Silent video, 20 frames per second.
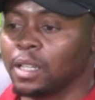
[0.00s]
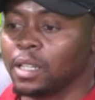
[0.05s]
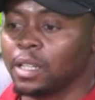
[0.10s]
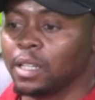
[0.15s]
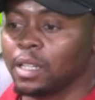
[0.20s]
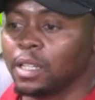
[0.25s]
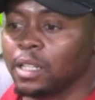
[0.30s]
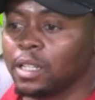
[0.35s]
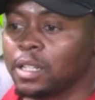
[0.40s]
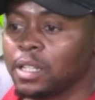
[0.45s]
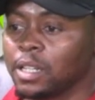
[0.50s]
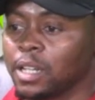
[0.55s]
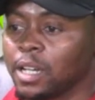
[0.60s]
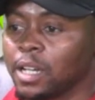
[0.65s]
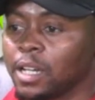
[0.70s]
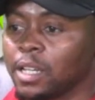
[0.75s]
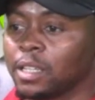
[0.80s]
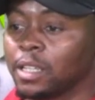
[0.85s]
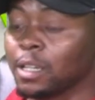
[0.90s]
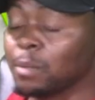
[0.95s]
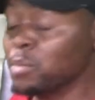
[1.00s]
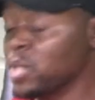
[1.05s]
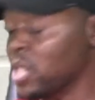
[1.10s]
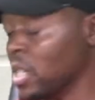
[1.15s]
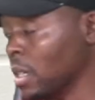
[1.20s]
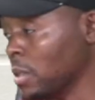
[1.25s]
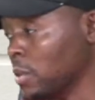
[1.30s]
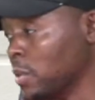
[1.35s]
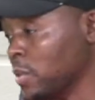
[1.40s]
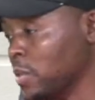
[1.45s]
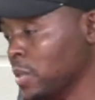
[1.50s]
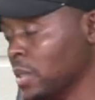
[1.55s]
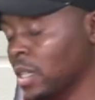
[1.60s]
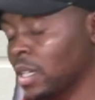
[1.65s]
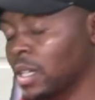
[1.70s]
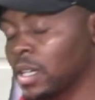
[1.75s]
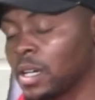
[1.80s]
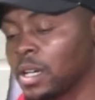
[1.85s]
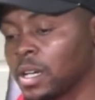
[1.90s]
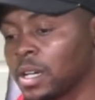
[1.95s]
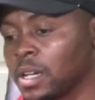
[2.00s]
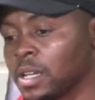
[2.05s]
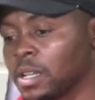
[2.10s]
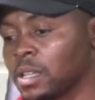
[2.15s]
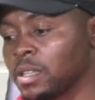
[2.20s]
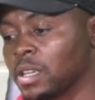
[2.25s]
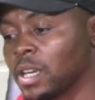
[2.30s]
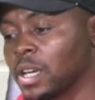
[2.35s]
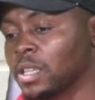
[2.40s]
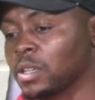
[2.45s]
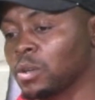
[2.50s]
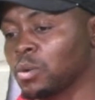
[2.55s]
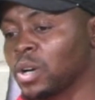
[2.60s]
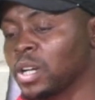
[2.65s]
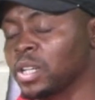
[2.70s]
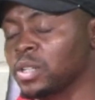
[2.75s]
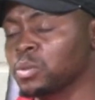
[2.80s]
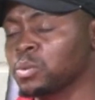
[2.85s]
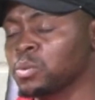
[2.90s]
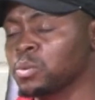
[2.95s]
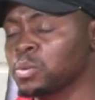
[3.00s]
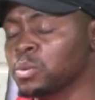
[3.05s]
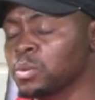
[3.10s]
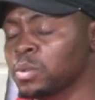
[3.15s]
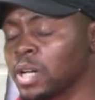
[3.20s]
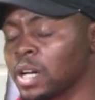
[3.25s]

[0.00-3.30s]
And themselves, they are the one who,